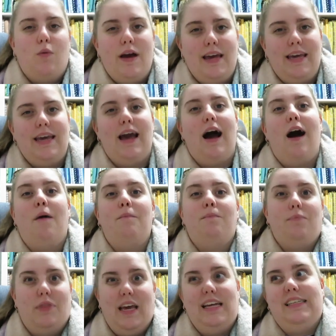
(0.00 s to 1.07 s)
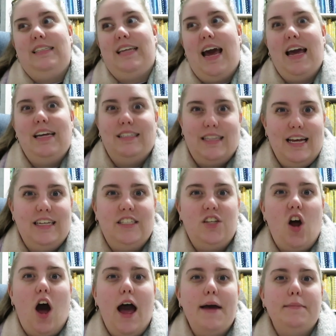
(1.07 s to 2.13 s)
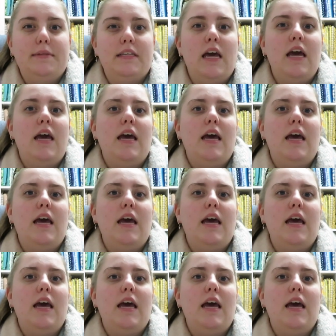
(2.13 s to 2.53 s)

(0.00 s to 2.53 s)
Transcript: We're here these days, these times.